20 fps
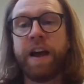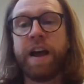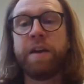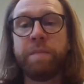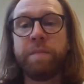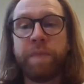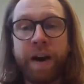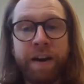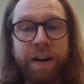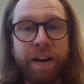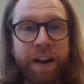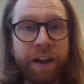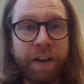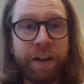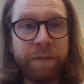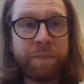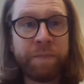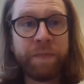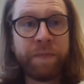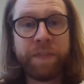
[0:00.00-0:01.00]
In
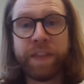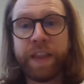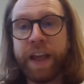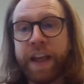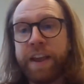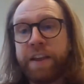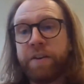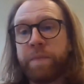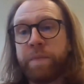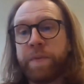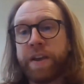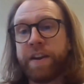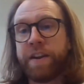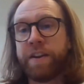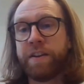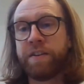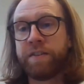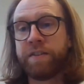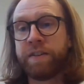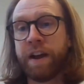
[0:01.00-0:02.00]
parallel, the European
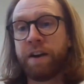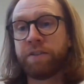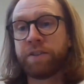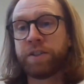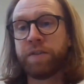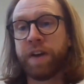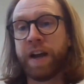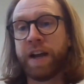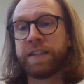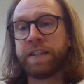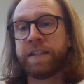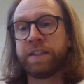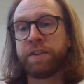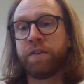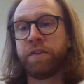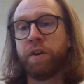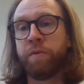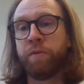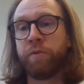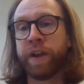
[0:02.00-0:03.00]
Union also has its
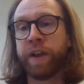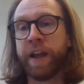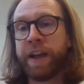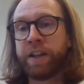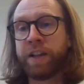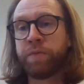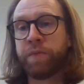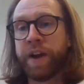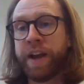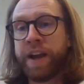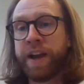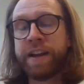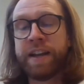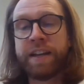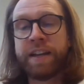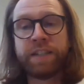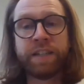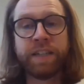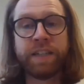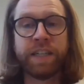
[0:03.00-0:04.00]
Global Gateway
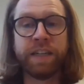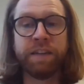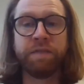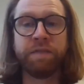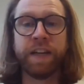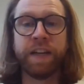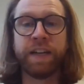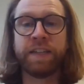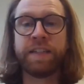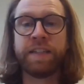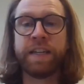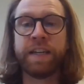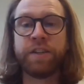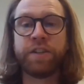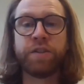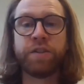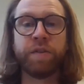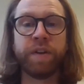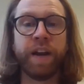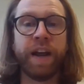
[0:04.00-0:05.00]
initiative that
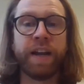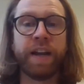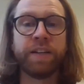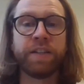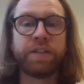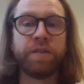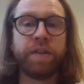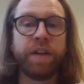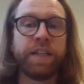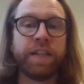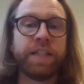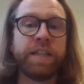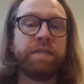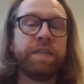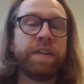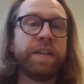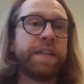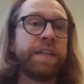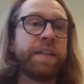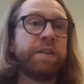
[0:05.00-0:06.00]
seeks to enhance
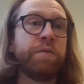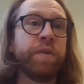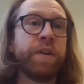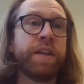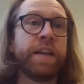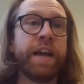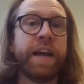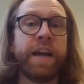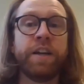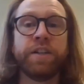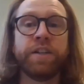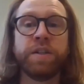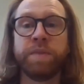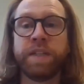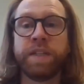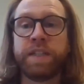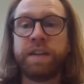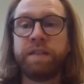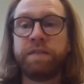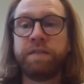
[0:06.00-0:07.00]
connectivity with the
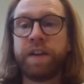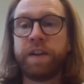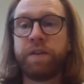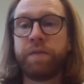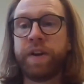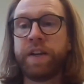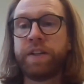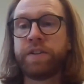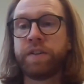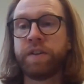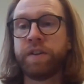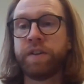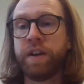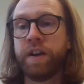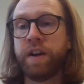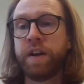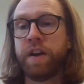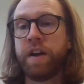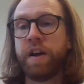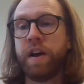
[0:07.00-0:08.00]
Asia-Pacific
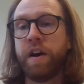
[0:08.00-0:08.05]
region,